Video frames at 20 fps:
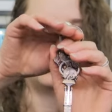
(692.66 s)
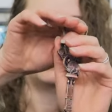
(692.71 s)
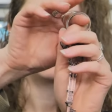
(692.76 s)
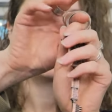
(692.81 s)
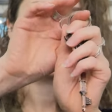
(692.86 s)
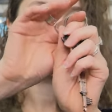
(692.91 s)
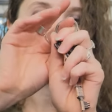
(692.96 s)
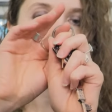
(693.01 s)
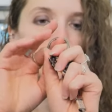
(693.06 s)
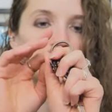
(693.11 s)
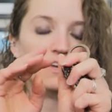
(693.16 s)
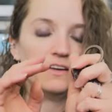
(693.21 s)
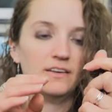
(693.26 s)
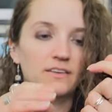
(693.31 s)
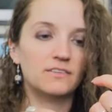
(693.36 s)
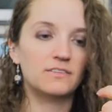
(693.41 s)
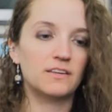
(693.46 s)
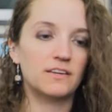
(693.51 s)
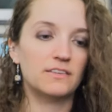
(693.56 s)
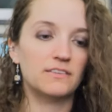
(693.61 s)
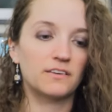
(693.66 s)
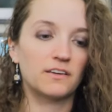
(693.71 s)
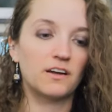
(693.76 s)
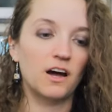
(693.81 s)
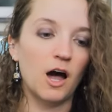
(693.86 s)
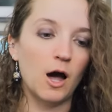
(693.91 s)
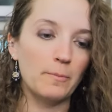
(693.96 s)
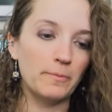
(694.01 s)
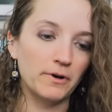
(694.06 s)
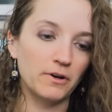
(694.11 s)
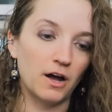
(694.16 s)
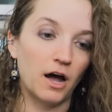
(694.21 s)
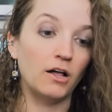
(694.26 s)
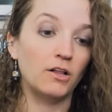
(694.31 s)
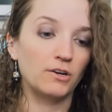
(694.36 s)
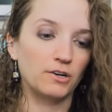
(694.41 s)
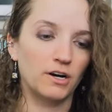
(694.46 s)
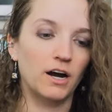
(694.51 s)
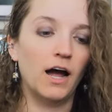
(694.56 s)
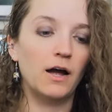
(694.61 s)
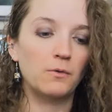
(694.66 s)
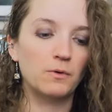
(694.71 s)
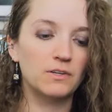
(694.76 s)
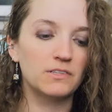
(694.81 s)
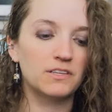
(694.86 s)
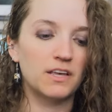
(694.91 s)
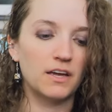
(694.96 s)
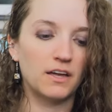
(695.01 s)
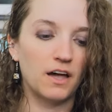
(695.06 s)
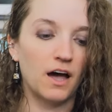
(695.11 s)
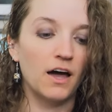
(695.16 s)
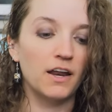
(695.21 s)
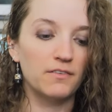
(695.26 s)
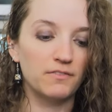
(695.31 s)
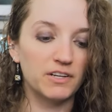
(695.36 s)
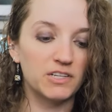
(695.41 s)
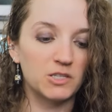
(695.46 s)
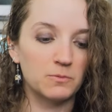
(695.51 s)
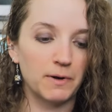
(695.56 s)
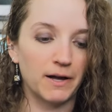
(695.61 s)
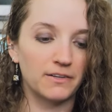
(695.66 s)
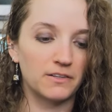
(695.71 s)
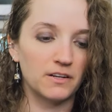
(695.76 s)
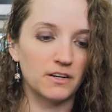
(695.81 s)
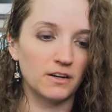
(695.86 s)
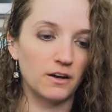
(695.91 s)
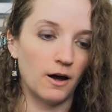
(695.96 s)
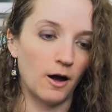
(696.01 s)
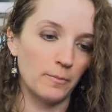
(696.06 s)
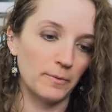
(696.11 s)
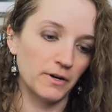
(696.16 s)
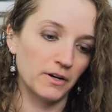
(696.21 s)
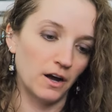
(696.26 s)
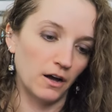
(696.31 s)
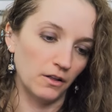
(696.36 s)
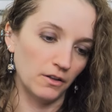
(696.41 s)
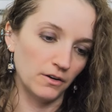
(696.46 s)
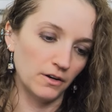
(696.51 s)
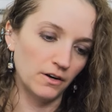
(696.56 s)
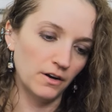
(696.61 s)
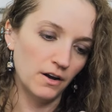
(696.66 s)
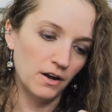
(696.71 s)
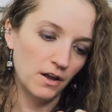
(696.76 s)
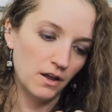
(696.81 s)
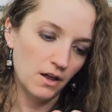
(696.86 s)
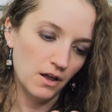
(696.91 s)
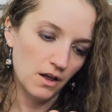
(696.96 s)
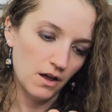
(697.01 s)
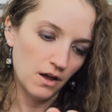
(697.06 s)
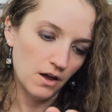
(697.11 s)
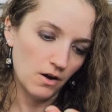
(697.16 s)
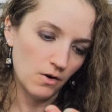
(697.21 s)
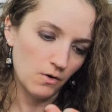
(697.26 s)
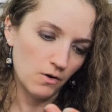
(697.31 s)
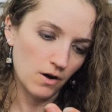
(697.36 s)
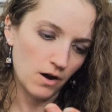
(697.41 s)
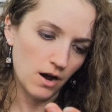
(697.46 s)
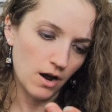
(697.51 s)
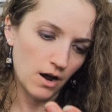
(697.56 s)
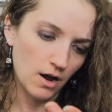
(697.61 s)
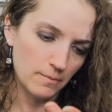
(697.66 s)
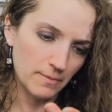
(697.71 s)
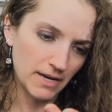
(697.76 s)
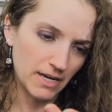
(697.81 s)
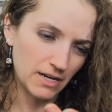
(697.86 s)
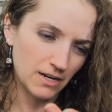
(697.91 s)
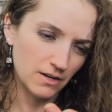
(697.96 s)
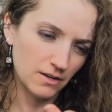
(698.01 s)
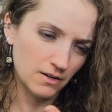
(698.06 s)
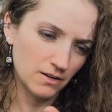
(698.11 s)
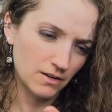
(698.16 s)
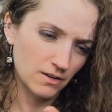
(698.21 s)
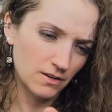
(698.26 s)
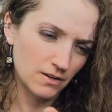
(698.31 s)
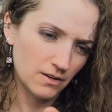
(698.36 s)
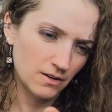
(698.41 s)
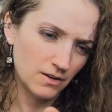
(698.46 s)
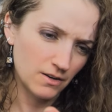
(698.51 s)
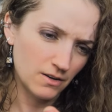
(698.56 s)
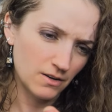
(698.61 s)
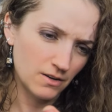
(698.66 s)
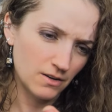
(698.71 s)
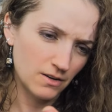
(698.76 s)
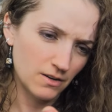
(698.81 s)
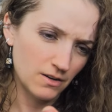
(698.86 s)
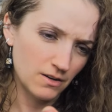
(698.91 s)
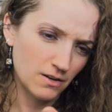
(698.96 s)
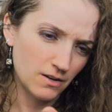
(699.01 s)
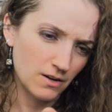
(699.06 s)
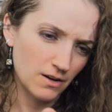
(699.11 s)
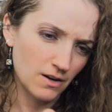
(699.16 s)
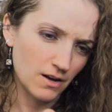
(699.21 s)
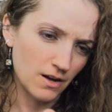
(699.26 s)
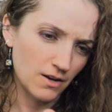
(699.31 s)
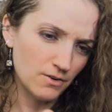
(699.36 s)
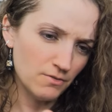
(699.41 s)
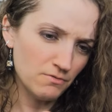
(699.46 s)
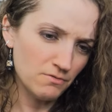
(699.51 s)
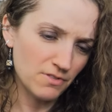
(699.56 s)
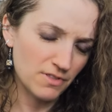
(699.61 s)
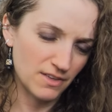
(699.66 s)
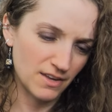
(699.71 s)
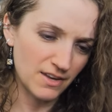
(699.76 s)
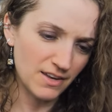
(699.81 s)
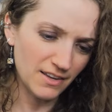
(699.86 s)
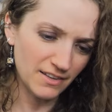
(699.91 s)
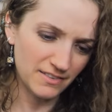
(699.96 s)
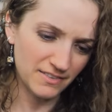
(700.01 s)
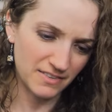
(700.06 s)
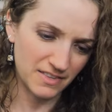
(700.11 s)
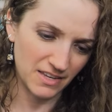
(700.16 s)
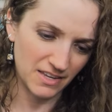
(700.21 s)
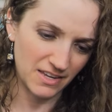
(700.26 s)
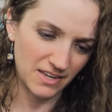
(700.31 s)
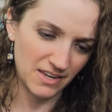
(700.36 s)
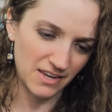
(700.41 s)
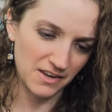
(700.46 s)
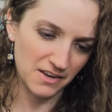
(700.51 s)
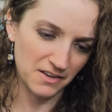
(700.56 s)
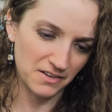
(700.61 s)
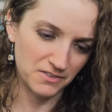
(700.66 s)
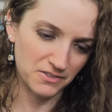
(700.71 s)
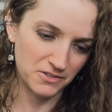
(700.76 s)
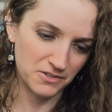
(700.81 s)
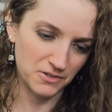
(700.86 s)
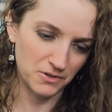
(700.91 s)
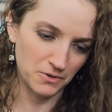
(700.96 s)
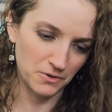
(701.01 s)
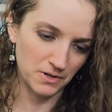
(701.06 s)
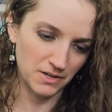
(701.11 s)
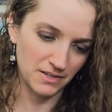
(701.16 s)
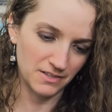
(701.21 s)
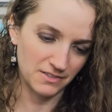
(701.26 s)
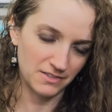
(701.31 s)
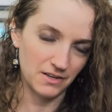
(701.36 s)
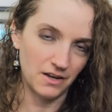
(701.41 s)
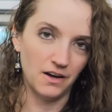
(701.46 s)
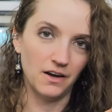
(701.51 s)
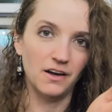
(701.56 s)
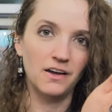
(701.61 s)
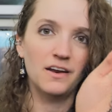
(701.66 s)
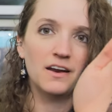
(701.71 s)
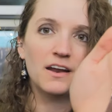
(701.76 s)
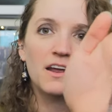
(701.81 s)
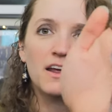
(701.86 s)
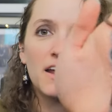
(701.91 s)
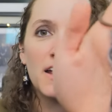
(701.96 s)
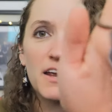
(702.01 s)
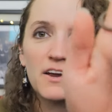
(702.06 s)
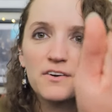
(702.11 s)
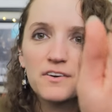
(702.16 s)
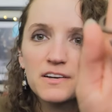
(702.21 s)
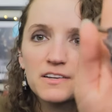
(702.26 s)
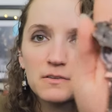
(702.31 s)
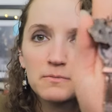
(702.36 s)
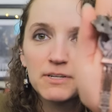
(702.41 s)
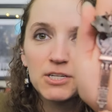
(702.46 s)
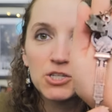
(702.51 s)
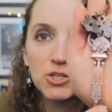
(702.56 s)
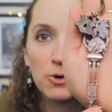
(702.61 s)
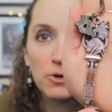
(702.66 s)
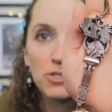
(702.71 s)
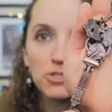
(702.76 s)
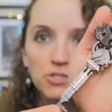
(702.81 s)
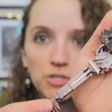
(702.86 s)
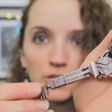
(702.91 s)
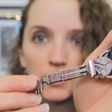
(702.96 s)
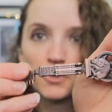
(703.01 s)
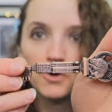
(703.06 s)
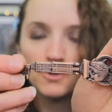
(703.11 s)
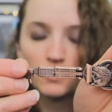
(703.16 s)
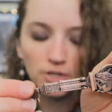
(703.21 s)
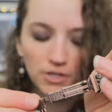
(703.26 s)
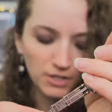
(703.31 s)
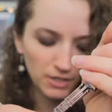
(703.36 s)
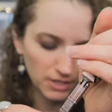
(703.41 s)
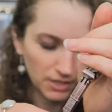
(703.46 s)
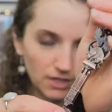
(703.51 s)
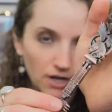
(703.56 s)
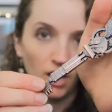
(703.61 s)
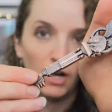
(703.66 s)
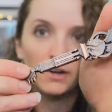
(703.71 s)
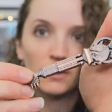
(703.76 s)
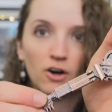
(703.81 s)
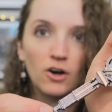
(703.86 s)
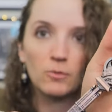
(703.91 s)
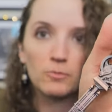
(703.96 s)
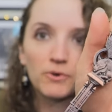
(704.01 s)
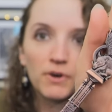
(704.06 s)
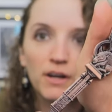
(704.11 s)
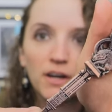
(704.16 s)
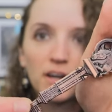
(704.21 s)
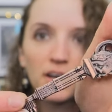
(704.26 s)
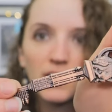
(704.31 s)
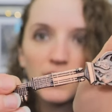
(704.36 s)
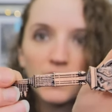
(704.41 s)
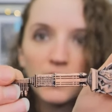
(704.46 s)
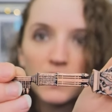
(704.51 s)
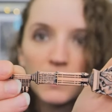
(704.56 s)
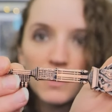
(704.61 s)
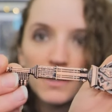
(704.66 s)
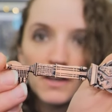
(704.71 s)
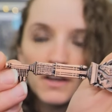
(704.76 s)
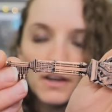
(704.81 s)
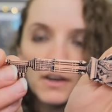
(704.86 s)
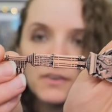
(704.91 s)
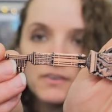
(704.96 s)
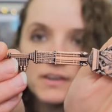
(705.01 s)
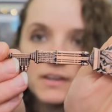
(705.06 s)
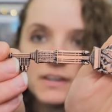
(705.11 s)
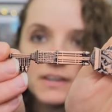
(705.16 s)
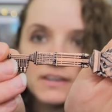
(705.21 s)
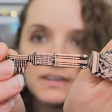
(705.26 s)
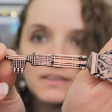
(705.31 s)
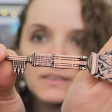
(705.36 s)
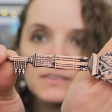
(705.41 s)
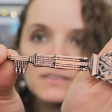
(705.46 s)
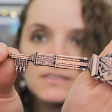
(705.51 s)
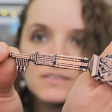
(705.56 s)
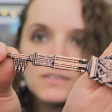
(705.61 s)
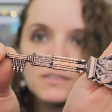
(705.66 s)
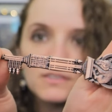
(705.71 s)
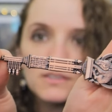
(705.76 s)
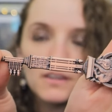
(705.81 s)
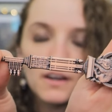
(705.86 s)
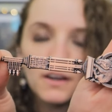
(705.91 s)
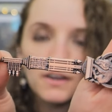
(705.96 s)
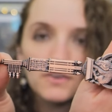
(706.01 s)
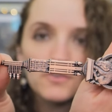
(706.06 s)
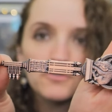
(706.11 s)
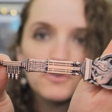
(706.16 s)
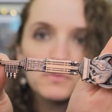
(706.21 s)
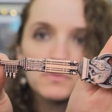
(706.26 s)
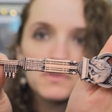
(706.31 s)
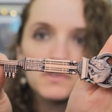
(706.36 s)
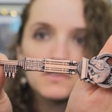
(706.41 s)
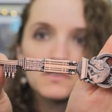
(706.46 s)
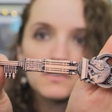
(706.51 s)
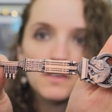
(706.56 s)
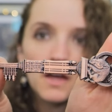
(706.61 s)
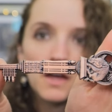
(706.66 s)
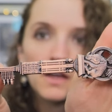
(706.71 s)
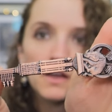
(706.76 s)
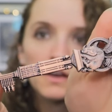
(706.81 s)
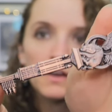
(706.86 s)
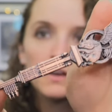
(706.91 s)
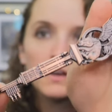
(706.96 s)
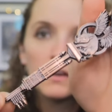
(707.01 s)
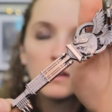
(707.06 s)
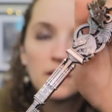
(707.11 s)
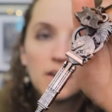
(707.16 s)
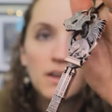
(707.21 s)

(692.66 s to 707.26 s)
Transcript: Here it is. It's a copper color. I will say I kind of expected a copper color. I mean, I don't think it's the key to his hut. Here, let me show it to you. Good God, Aubrey. Here it is, kind of from the side.